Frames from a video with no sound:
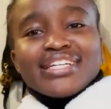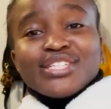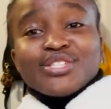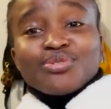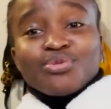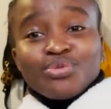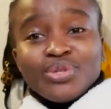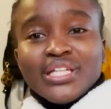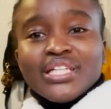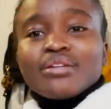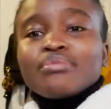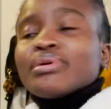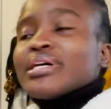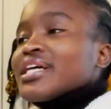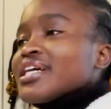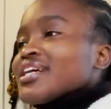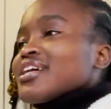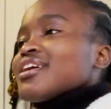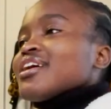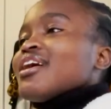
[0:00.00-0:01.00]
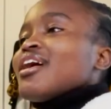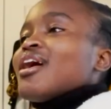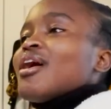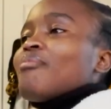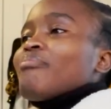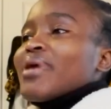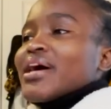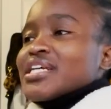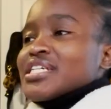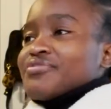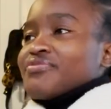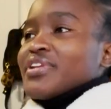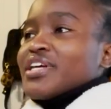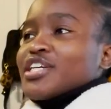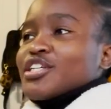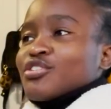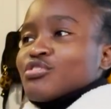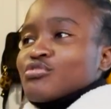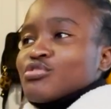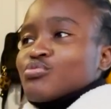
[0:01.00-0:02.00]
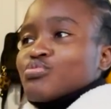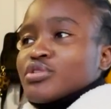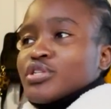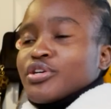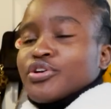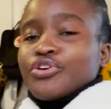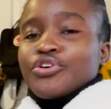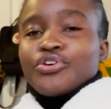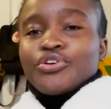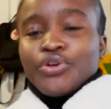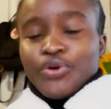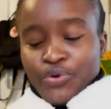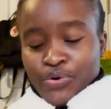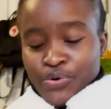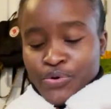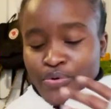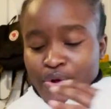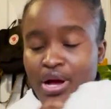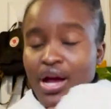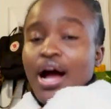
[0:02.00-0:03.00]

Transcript: It's really big, but I just feel like it looks really cute.